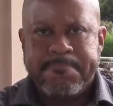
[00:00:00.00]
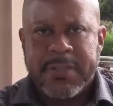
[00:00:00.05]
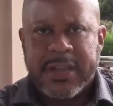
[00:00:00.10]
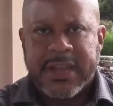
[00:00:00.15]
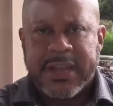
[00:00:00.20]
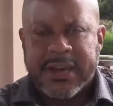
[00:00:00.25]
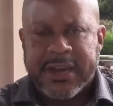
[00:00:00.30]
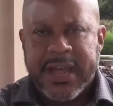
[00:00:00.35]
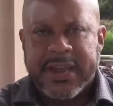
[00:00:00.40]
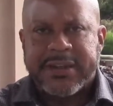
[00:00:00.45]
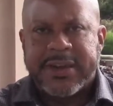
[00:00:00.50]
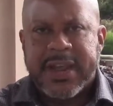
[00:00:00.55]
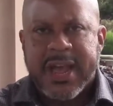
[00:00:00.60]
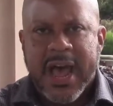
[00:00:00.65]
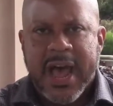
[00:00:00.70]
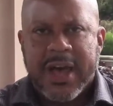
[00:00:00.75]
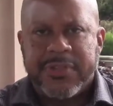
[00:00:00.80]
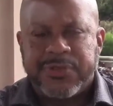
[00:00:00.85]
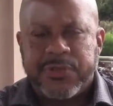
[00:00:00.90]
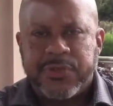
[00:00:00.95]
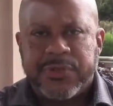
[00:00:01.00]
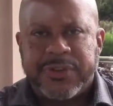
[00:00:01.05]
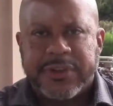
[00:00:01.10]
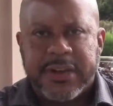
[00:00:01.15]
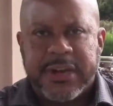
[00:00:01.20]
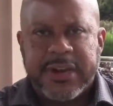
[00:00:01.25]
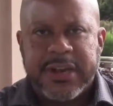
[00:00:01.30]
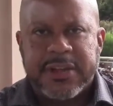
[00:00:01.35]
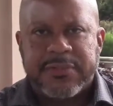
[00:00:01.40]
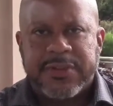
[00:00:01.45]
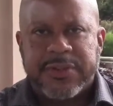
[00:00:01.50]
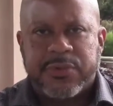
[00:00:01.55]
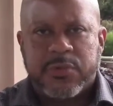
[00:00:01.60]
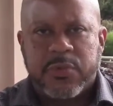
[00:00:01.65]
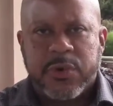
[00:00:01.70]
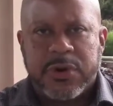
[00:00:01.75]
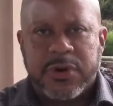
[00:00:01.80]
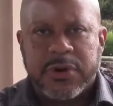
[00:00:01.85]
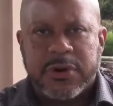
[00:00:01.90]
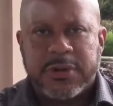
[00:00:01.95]
Connect to God through study of His
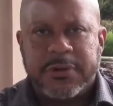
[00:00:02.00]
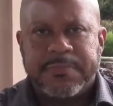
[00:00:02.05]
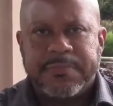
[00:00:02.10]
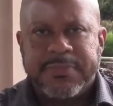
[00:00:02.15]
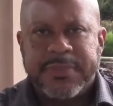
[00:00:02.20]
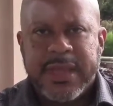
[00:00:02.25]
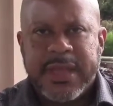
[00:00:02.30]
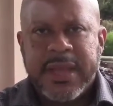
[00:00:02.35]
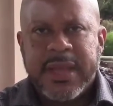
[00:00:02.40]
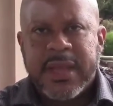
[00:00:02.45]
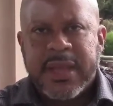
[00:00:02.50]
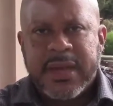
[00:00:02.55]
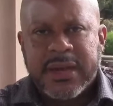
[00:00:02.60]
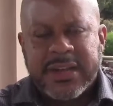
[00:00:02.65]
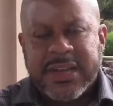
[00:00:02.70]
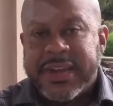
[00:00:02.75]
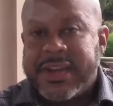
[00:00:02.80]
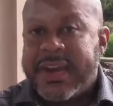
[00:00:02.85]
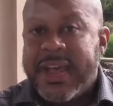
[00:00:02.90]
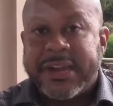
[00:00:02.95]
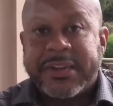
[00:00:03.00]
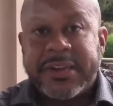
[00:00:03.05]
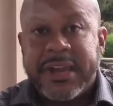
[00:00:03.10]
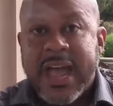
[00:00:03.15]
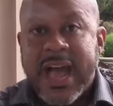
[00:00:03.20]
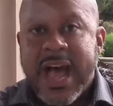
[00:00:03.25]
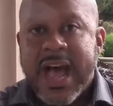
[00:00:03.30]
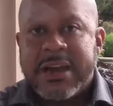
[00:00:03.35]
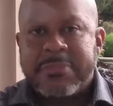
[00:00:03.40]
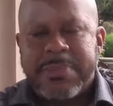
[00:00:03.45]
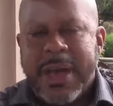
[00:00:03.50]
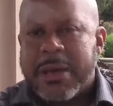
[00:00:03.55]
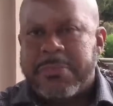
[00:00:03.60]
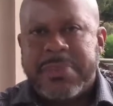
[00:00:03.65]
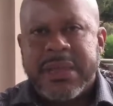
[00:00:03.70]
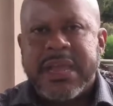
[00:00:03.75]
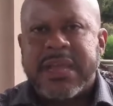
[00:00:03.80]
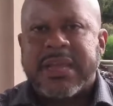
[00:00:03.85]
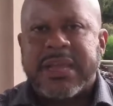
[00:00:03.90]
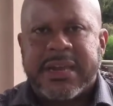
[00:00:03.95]
Word. Connect to God by
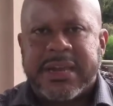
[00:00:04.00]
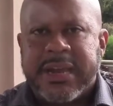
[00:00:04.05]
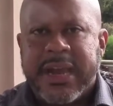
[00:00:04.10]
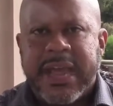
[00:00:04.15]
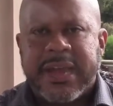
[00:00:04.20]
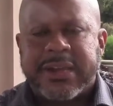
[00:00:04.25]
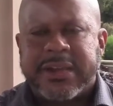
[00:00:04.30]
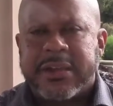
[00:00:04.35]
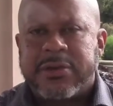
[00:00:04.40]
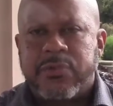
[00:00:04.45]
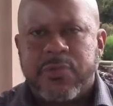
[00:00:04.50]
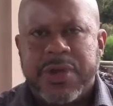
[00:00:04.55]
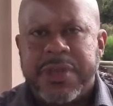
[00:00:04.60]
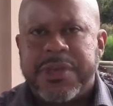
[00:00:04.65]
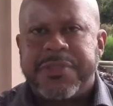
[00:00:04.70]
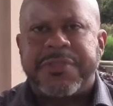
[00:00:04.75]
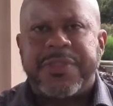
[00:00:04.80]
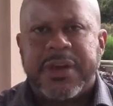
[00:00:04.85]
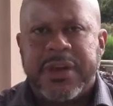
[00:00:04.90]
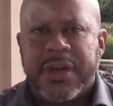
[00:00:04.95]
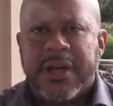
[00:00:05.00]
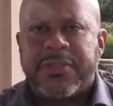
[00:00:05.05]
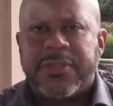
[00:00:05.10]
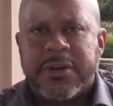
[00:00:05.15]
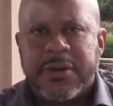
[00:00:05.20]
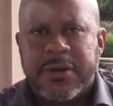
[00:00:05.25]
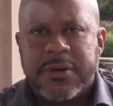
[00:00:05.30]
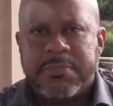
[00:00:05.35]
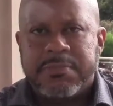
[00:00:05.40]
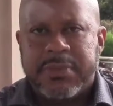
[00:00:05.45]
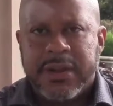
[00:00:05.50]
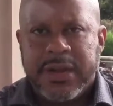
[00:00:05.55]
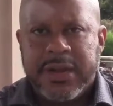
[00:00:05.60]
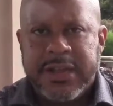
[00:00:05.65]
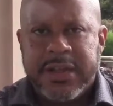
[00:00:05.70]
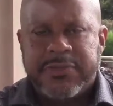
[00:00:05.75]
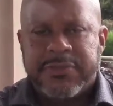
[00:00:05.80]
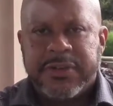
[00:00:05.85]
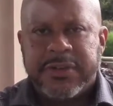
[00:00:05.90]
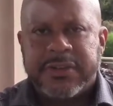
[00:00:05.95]
being connected with other
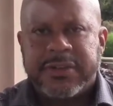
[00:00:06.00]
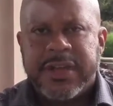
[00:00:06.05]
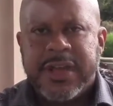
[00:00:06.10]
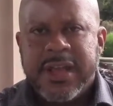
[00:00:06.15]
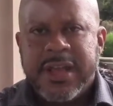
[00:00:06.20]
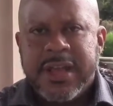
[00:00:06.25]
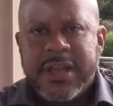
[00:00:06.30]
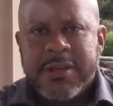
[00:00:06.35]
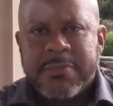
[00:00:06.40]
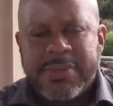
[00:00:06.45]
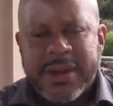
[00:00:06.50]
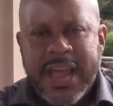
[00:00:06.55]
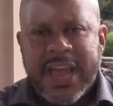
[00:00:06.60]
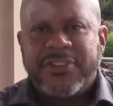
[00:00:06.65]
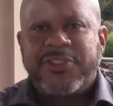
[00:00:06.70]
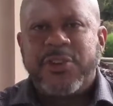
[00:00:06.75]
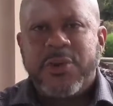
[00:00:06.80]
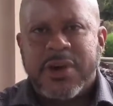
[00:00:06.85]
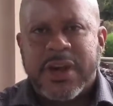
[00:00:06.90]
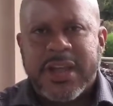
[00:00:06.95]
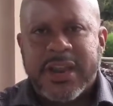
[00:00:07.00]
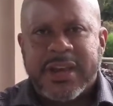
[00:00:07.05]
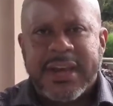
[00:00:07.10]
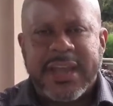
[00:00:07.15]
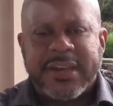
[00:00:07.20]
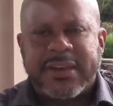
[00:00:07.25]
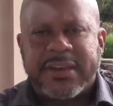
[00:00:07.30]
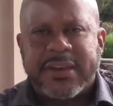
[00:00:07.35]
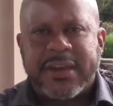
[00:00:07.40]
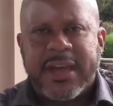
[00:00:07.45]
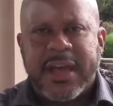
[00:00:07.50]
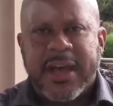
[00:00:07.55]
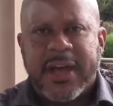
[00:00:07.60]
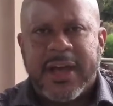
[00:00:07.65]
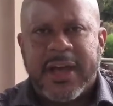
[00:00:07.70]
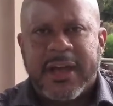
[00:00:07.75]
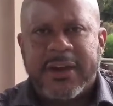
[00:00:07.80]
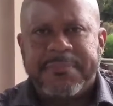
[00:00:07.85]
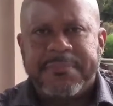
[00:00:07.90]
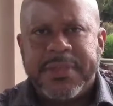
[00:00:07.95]
believers. But as you are connected to
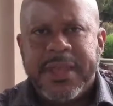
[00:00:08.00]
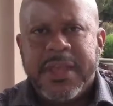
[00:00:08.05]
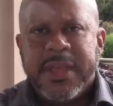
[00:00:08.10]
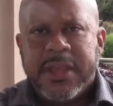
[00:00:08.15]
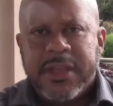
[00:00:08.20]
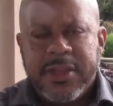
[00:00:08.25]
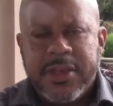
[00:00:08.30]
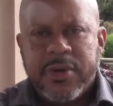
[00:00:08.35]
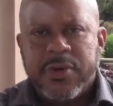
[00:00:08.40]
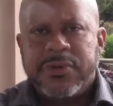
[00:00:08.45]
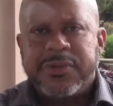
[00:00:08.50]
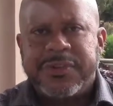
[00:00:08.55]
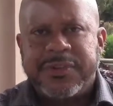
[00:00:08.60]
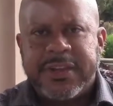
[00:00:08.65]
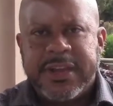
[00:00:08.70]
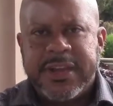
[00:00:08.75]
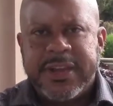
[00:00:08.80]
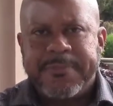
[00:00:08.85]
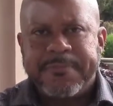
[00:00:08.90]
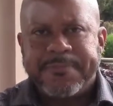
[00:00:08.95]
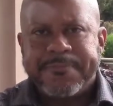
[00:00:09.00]
God, you'll see,